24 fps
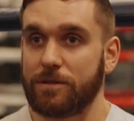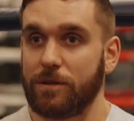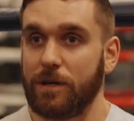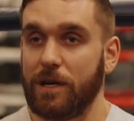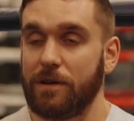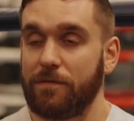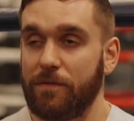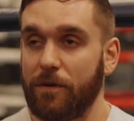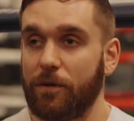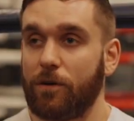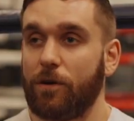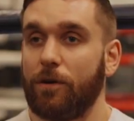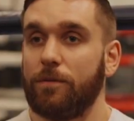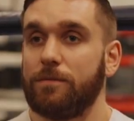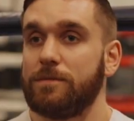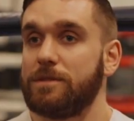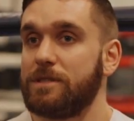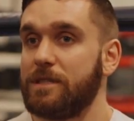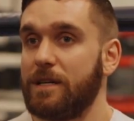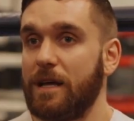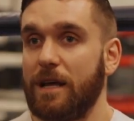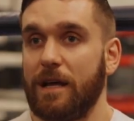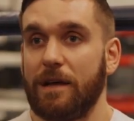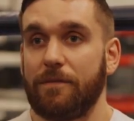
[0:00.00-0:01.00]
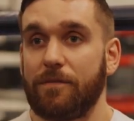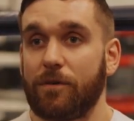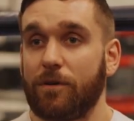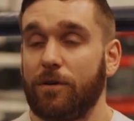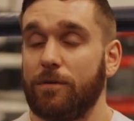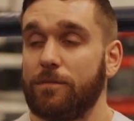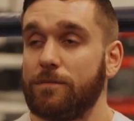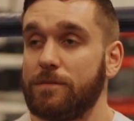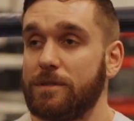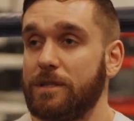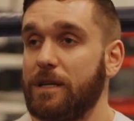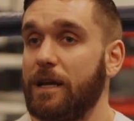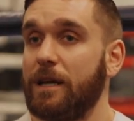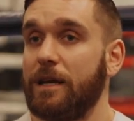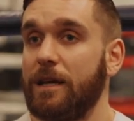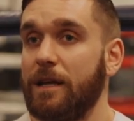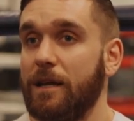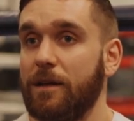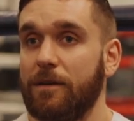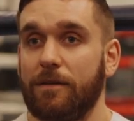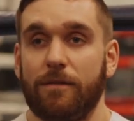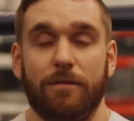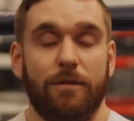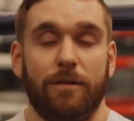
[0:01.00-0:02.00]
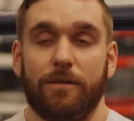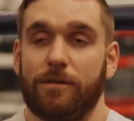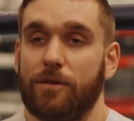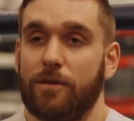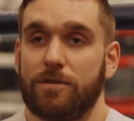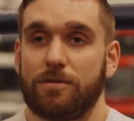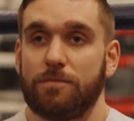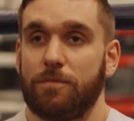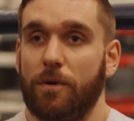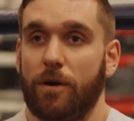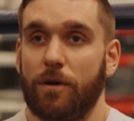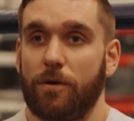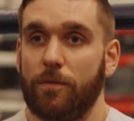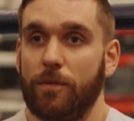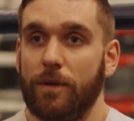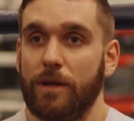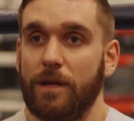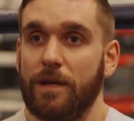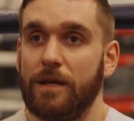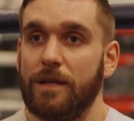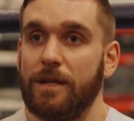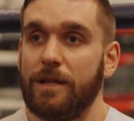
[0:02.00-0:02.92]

So if it comes to that, if it comes to getting hit, it doesn't bother me.